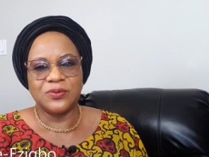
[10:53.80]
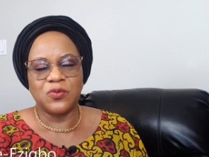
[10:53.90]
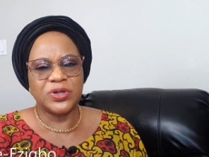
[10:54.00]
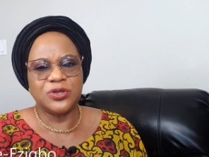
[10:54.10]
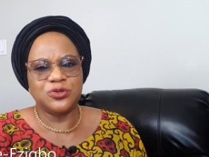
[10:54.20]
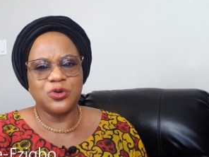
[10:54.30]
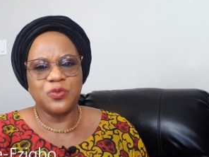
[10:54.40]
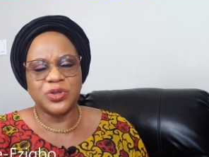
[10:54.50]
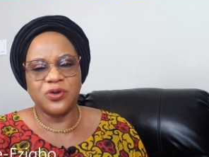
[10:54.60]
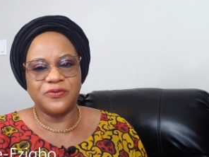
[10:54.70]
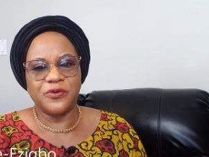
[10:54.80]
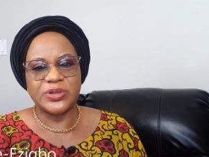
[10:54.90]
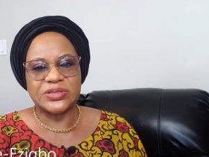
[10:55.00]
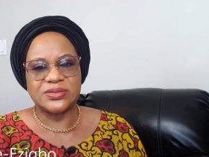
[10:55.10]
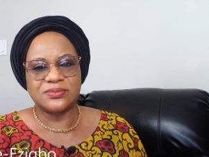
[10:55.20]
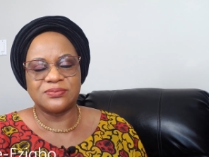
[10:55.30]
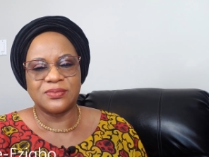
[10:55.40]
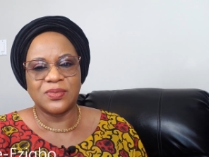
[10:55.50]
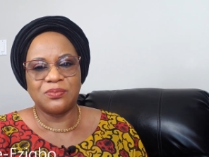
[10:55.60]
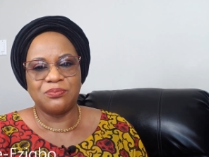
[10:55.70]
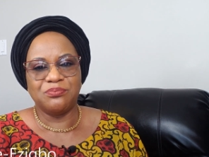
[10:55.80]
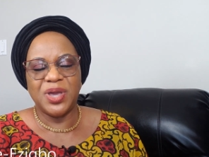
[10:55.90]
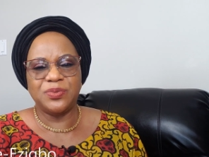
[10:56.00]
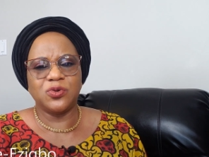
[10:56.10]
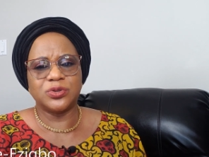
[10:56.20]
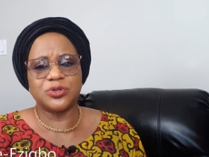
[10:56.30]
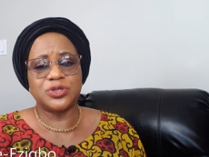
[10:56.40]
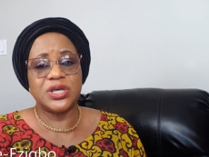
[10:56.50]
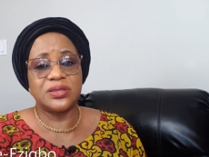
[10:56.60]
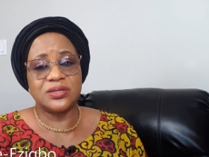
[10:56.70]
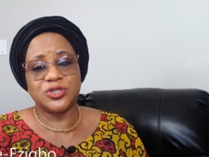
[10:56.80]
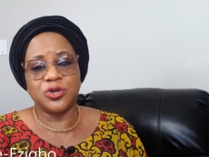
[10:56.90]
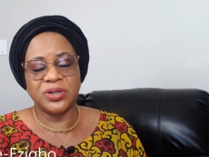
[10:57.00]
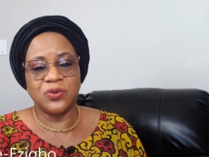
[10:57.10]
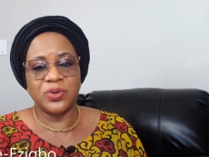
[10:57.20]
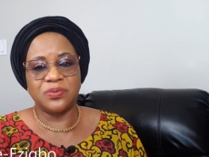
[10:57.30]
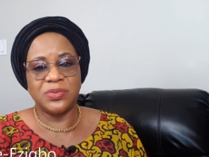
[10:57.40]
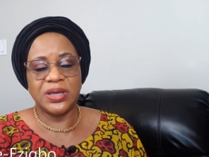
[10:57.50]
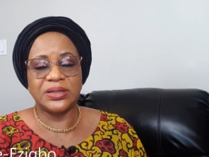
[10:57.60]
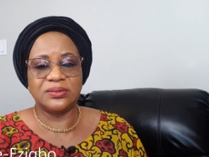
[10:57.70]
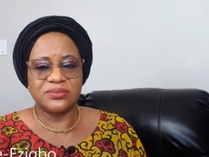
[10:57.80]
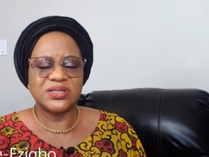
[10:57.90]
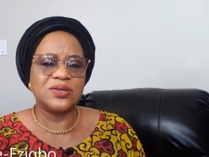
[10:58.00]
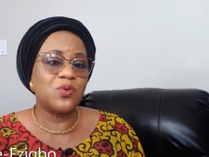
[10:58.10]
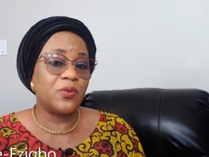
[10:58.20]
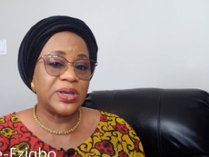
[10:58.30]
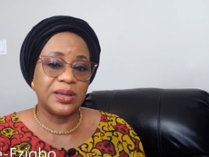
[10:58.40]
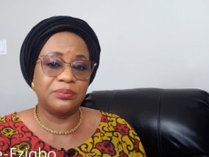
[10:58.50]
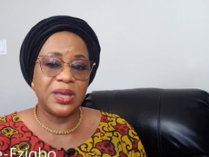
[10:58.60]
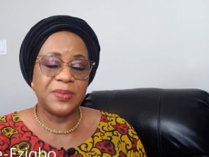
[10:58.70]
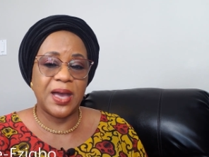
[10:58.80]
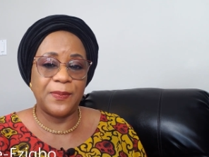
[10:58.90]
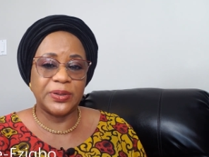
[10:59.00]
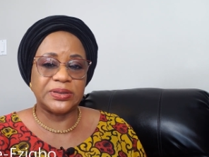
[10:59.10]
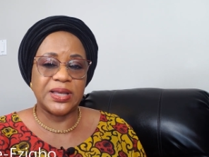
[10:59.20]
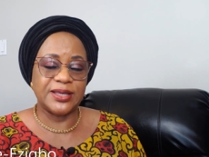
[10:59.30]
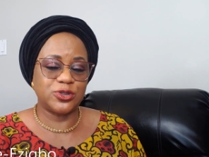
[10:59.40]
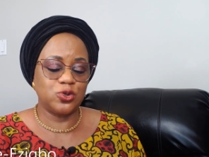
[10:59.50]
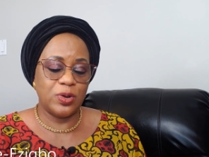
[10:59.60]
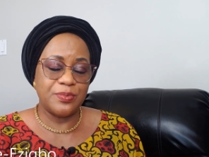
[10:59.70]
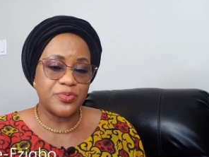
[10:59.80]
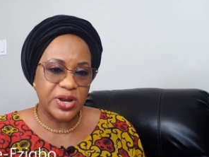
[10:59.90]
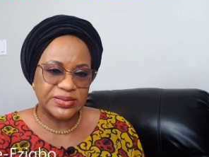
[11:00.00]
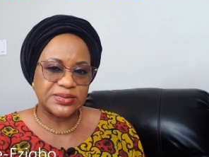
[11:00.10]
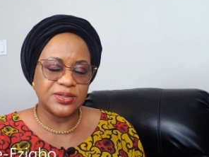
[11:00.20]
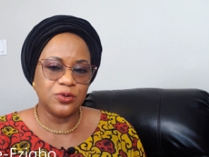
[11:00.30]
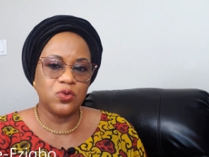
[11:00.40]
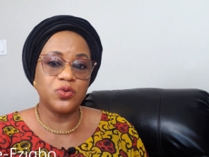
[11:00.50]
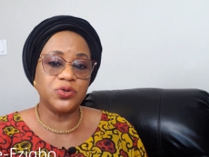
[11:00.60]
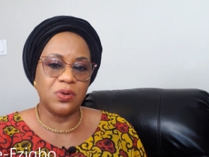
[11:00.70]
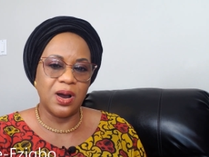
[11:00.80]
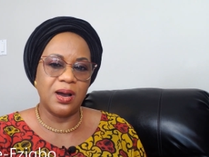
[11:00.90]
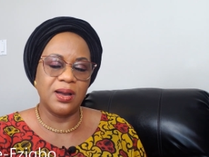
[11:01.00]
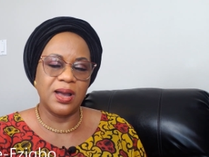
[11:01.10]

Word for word: What are you doing with your voice? maybe you want to take this journey with me and see what we can make happen as you embrace who you are